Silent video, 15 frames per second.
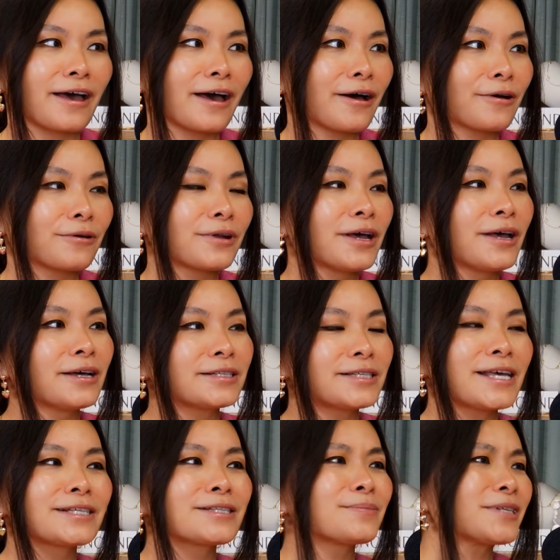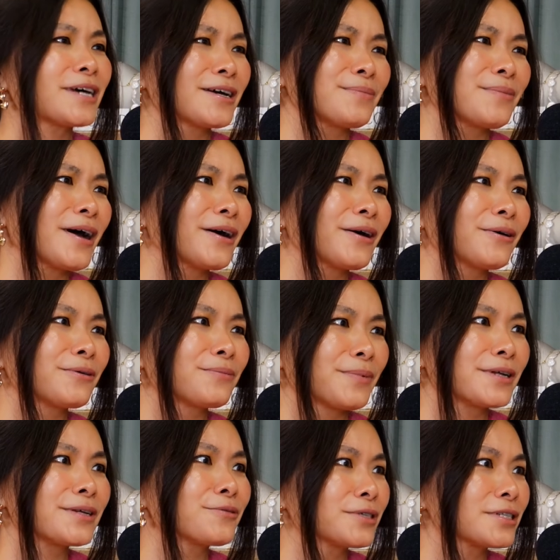out, take some time out,
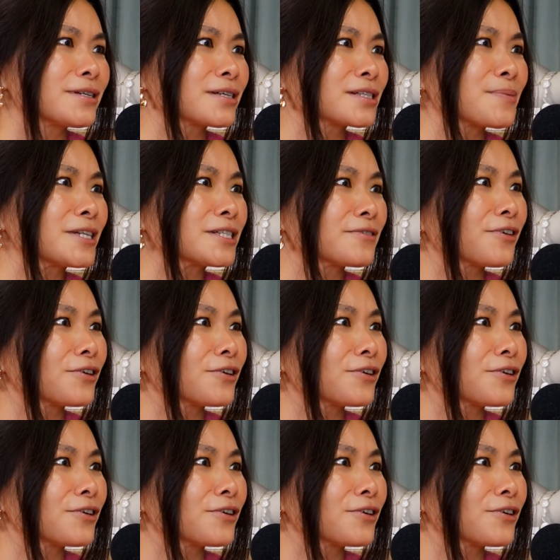but it was an expensive